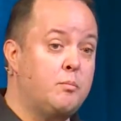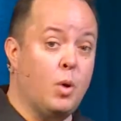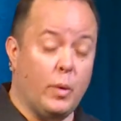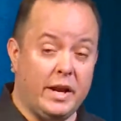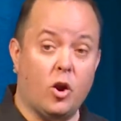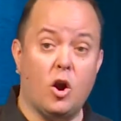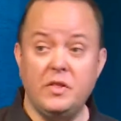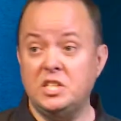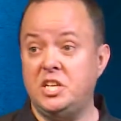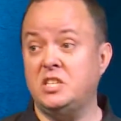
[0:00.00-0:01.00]
But when he heard
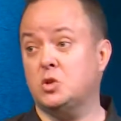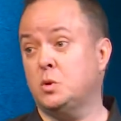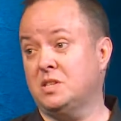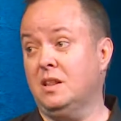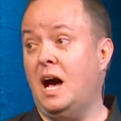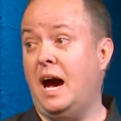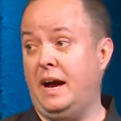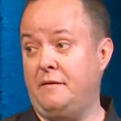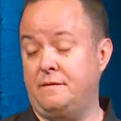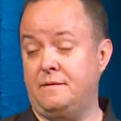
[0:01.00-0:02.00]
that Jesus was alive,